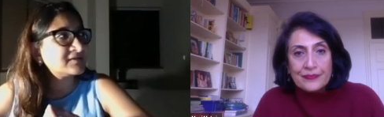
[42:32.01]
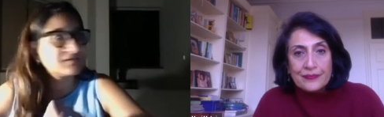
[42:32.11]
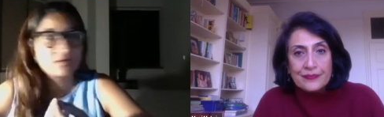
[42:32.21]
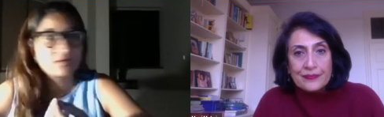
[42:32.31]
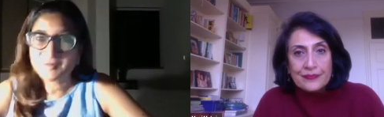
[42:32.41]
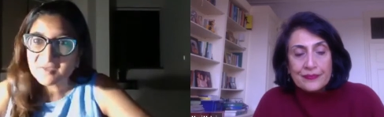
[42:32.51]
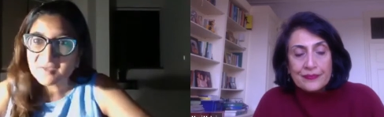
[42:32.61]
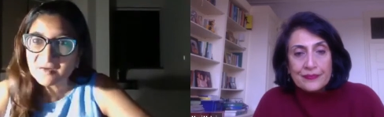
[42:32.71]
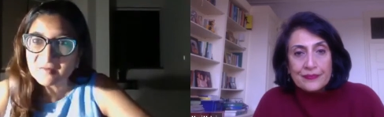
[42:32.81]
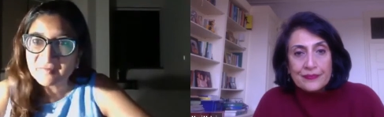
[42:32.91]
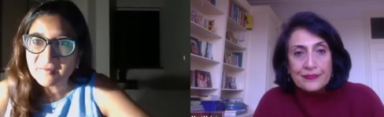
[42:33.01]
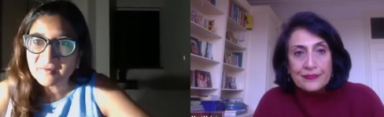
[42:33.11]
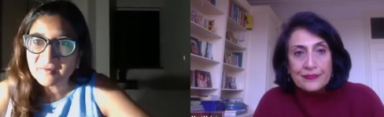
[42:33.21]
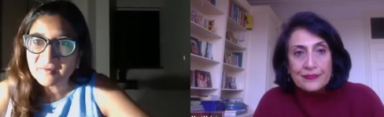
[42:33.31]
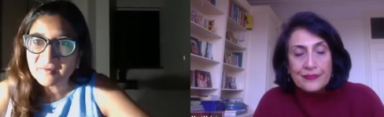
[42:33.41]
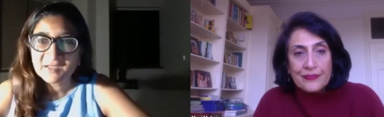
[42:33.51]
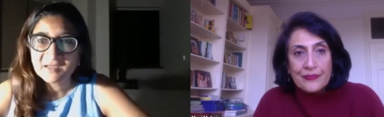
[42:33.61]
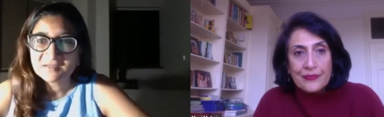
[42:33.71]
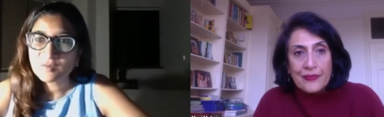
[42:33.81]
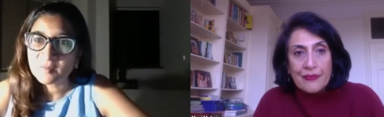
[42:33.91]
Speaker 1: an observer, as a
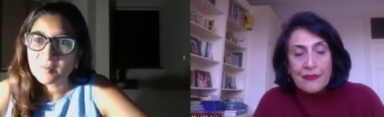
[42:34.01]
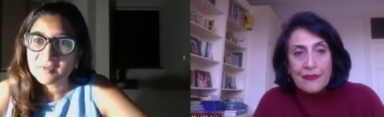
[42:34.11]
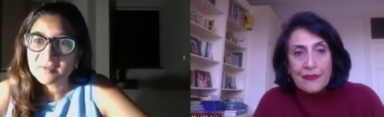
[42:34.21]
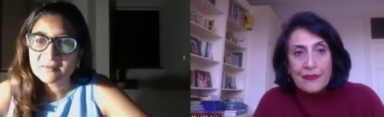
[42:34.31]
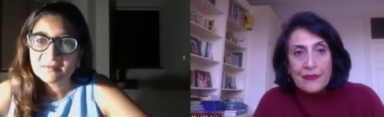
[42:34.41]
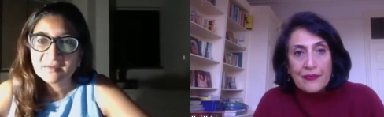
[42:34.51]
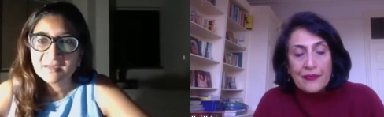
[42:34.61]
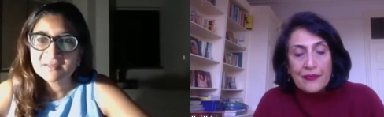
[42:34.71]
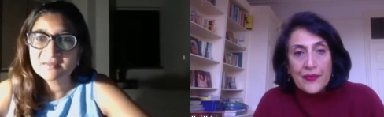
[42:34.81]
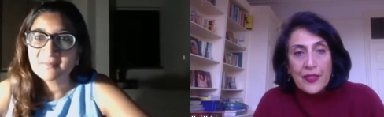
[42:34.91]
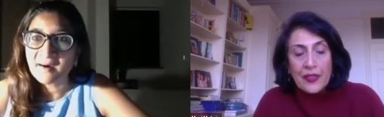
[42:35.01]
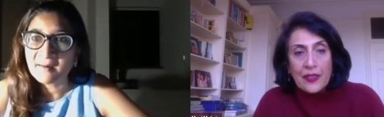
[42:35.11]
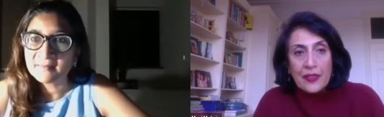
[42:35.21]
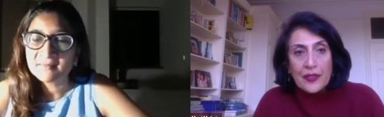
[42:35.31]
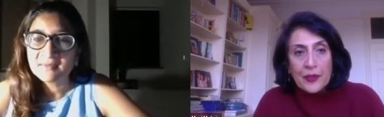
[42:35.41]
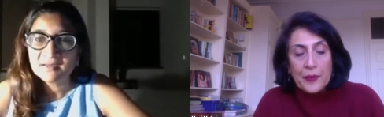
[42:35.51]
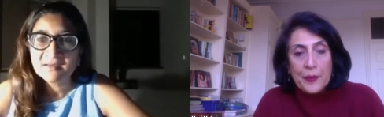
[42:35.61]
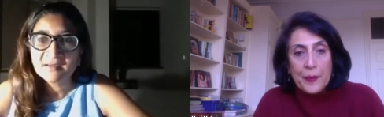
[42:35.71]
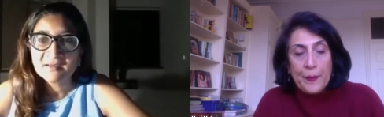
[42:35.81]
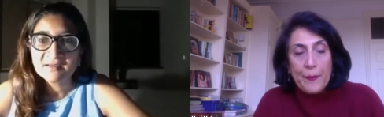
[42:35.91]
woman, as a mom,
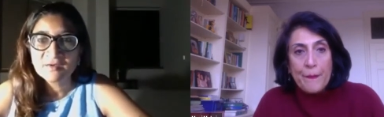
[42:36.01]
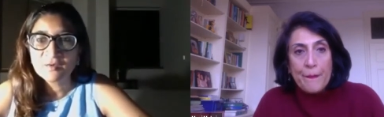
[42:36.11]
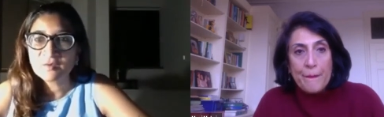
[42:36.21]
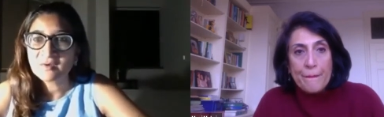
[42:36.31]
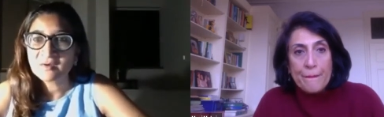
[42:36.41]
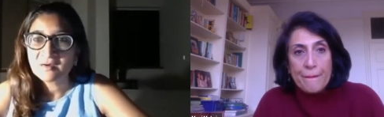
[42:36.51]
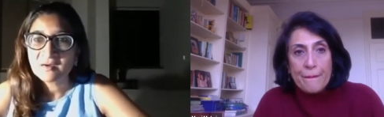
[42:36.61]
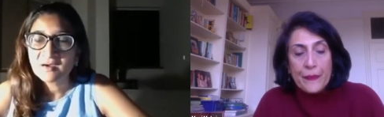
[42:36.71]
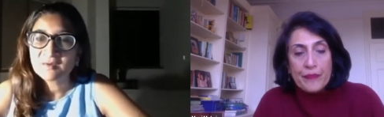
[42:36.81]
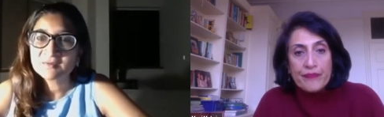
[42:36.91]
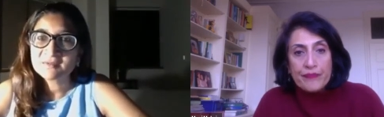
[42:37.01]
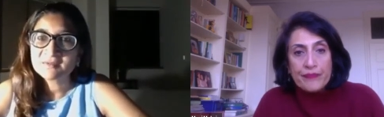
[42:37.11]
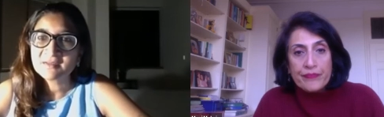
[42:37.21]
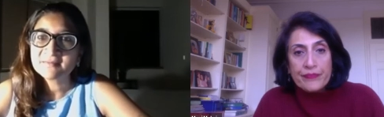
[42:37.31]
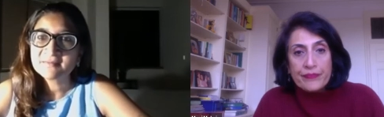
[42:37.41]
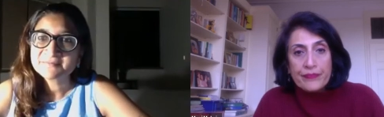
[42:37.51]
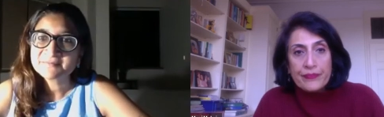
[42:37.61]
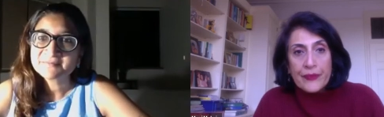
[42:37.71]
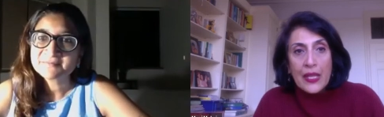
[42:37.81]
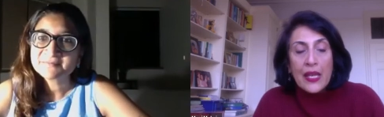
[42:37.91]
Speaker 2: you know,
Speaker 1: out there?
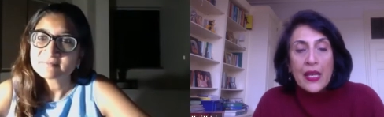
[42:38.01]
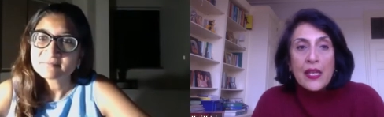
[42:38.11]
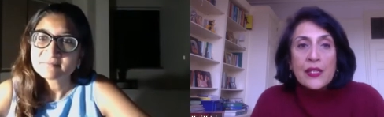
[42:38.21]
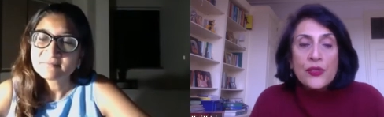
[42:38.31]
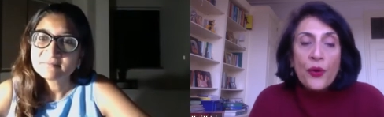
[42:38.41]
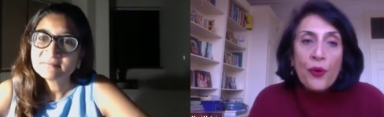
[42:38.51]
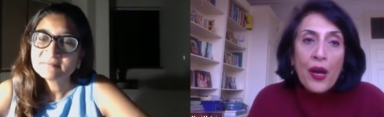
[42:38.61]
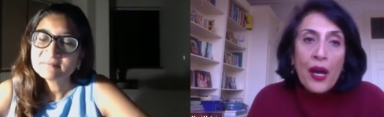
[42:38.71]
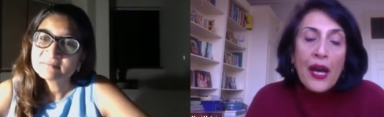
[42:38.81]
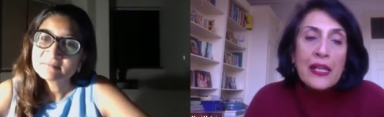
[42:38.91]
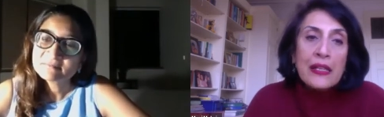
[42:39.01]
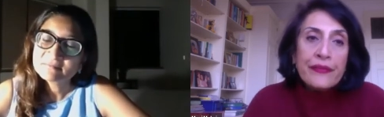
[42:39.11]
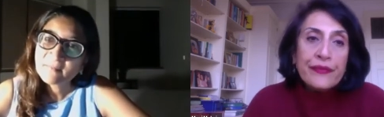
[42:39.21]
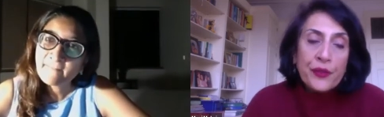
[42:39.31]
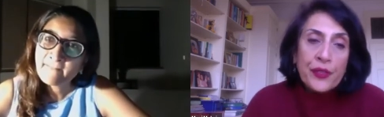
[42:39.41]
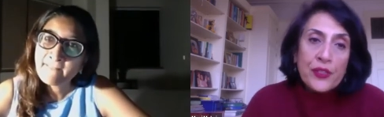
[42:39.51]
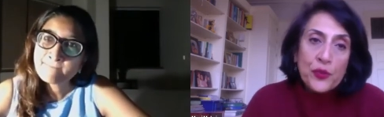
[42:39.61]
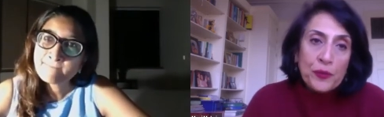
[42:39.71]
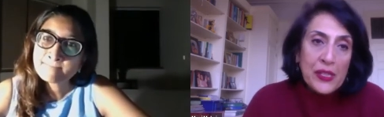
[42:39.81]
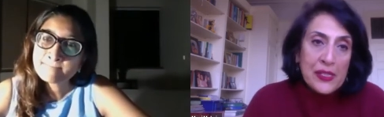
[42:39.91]
Speaker 2: So I live, you know, in
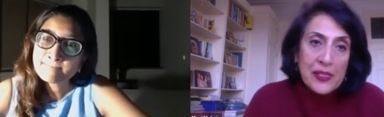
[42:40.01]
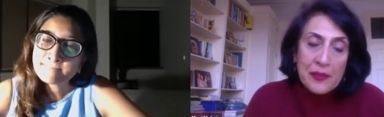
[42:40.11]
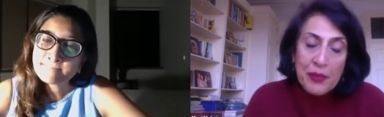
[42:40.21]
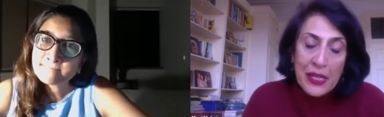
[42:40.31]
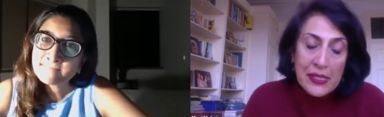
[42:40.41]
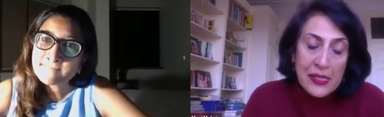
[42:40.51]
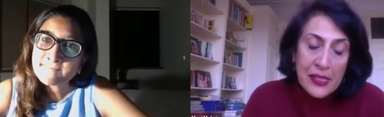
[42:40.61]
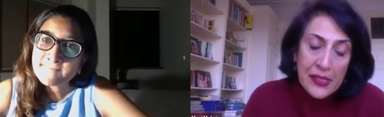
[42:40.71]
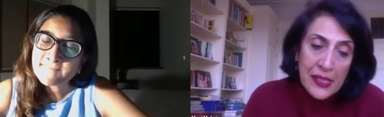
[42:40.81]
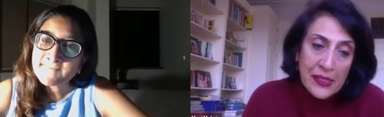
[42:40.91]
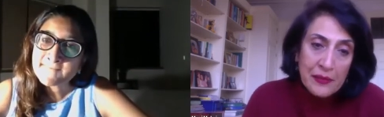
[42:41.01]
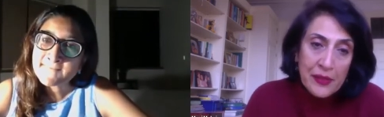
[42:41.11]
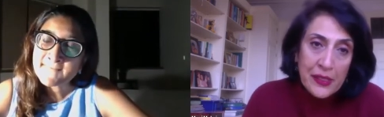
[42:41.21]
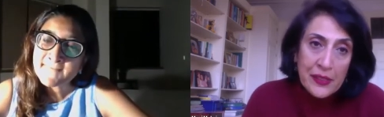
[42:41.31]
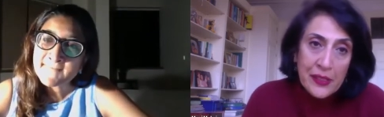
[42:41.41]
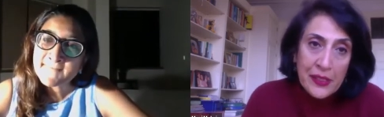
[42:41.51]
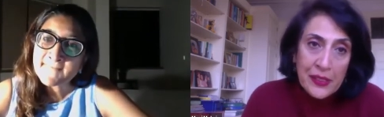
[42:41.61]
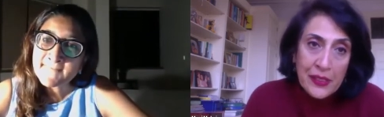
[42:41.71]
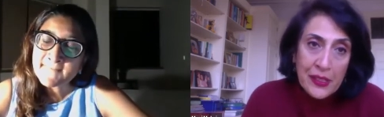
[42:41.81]
two places, in Pakistan and in, in, in